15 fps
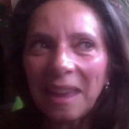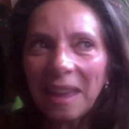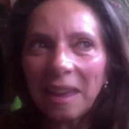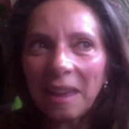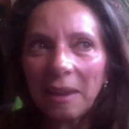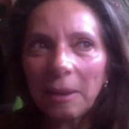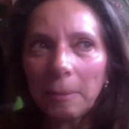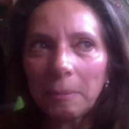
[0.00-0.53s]

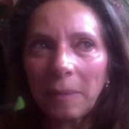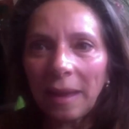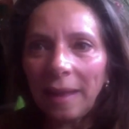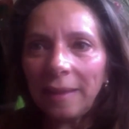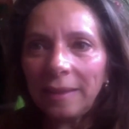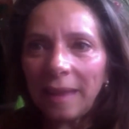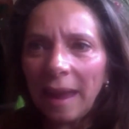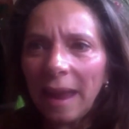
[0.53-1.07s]

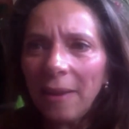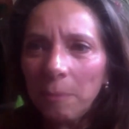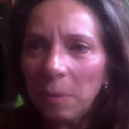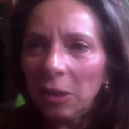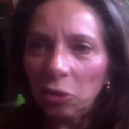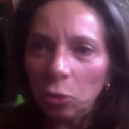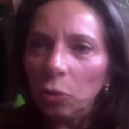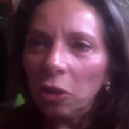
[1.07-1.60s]
And they have
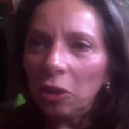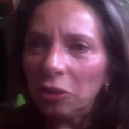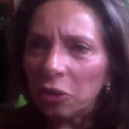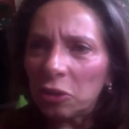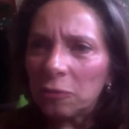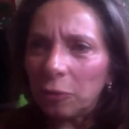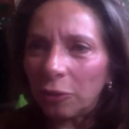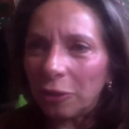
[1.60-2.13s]
been doing
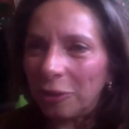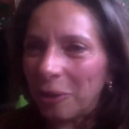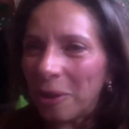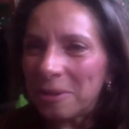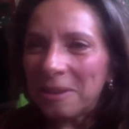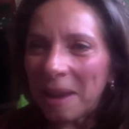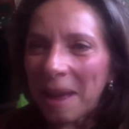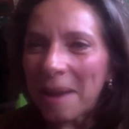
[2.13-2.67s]
this for a
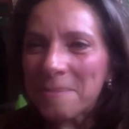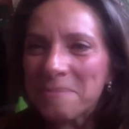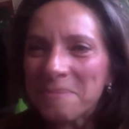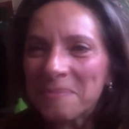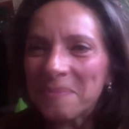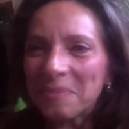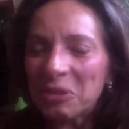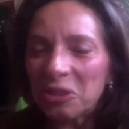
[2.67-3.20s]
long
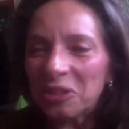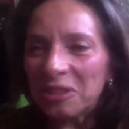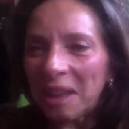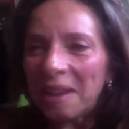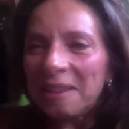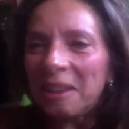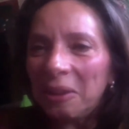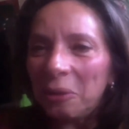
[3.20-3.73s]
time. Just
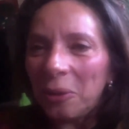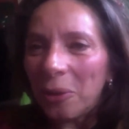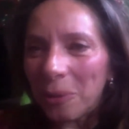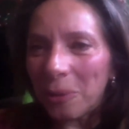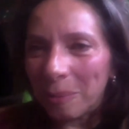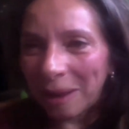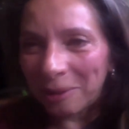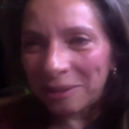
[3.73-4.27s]
I didn't know
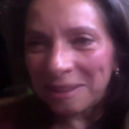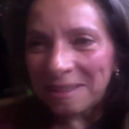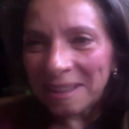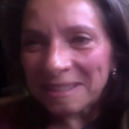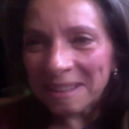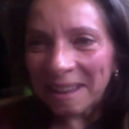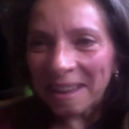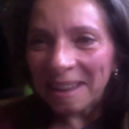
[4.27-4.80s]
about it,
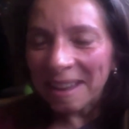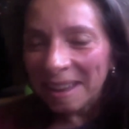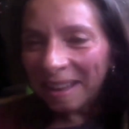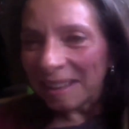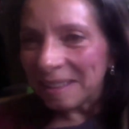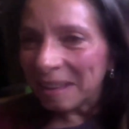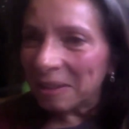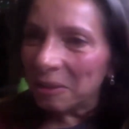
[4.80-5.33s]
as I
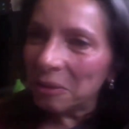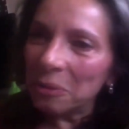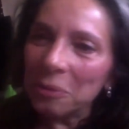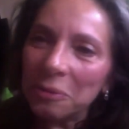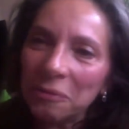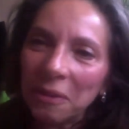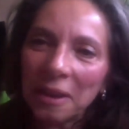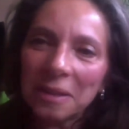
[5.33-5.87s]
didn't
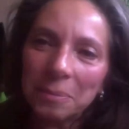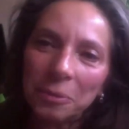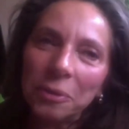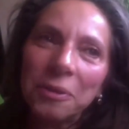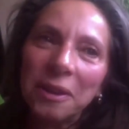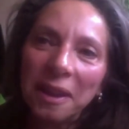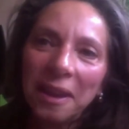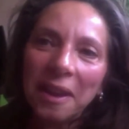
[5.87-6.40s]
use
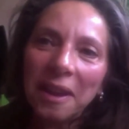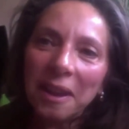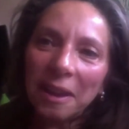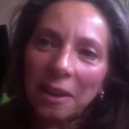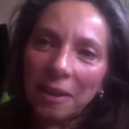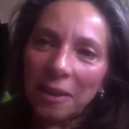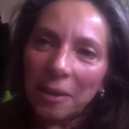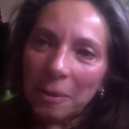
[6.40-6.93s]
Facebook.
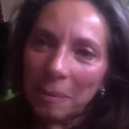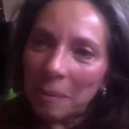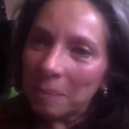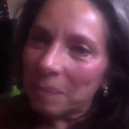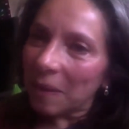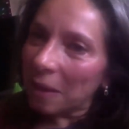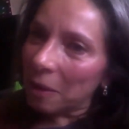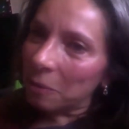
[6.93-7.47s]

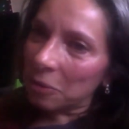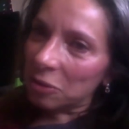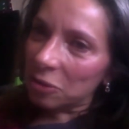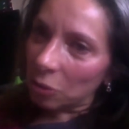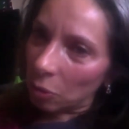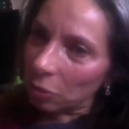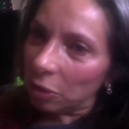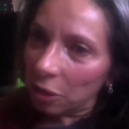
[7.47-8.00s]
I was
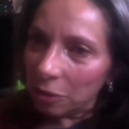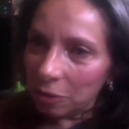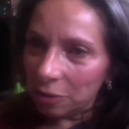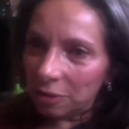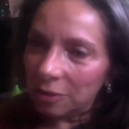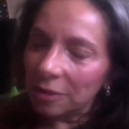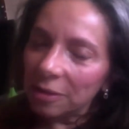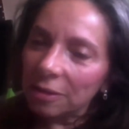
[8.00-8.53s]
only
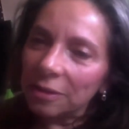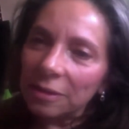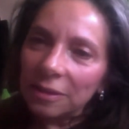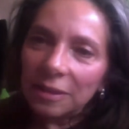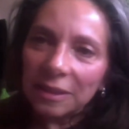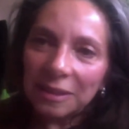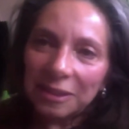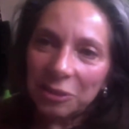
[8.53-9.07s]
on
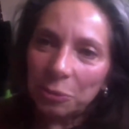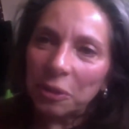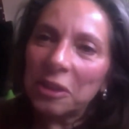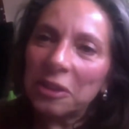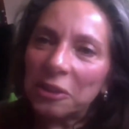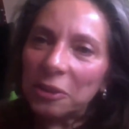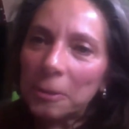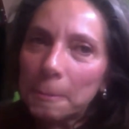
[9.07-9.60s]

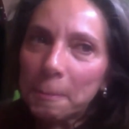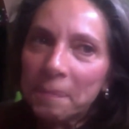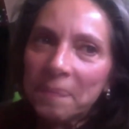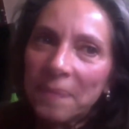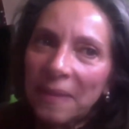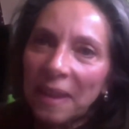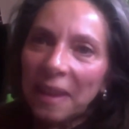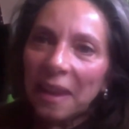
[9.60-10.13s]
Twitter.
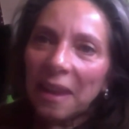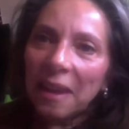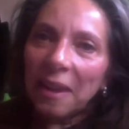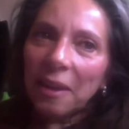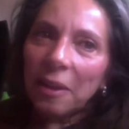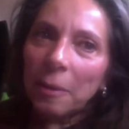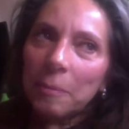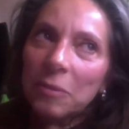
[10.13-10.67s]

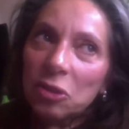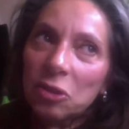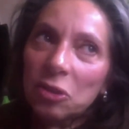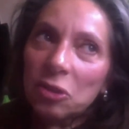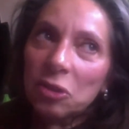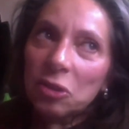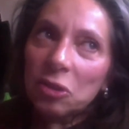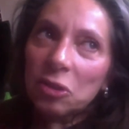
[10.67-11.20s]

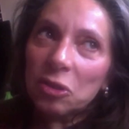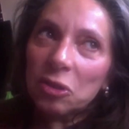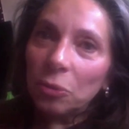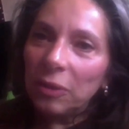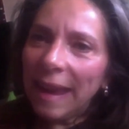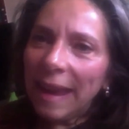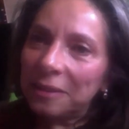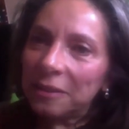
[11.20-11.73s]
So
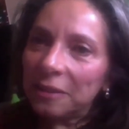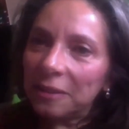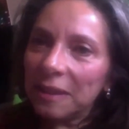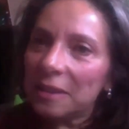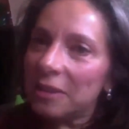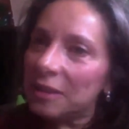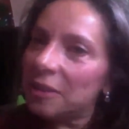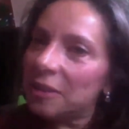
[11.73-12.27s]
they
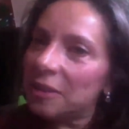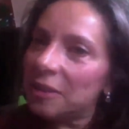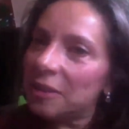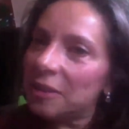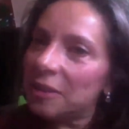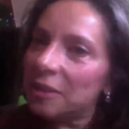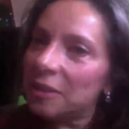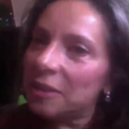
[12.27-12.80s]

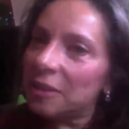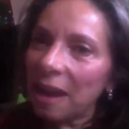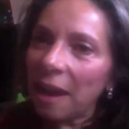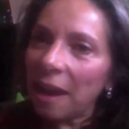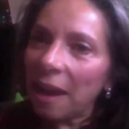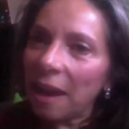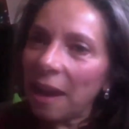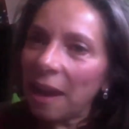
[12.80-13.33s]
this
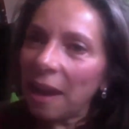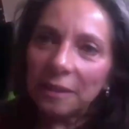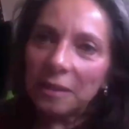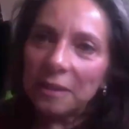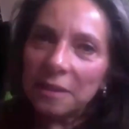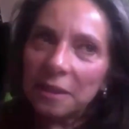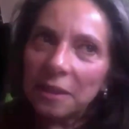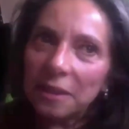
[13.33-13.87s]
site,
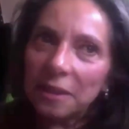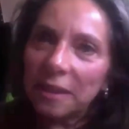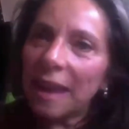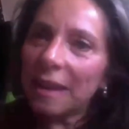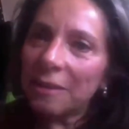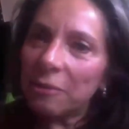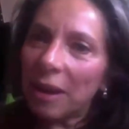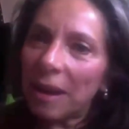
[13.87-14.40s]

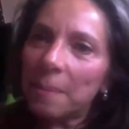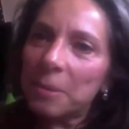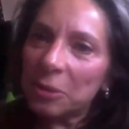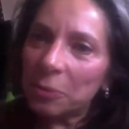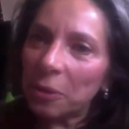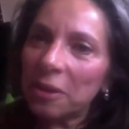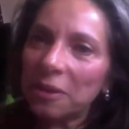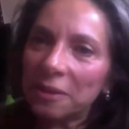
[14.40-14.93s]
this
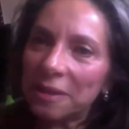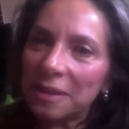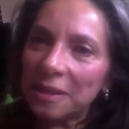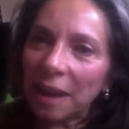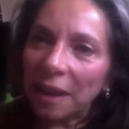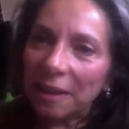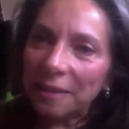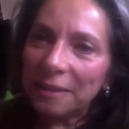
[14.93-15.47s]
Gang Rape
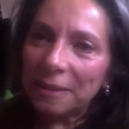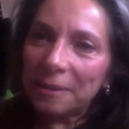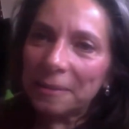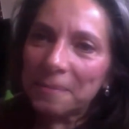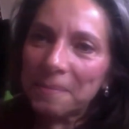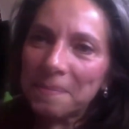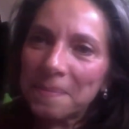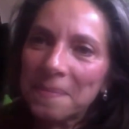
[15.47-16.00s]
Sweden site,